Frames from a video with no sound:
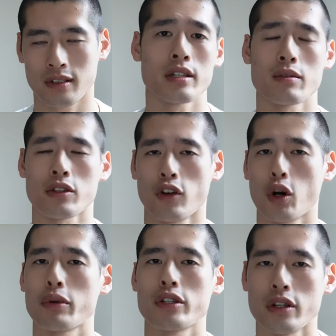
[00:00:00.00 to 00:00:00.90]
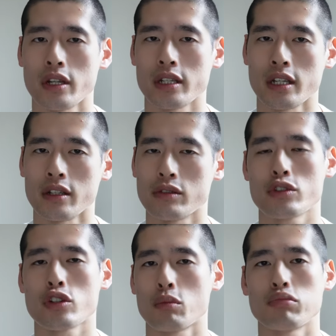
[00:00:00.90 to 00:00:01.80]
in terms of opportunities,
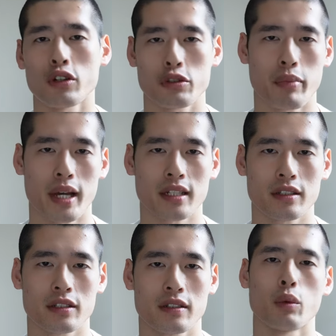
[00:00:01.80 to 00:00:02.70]
job prospects,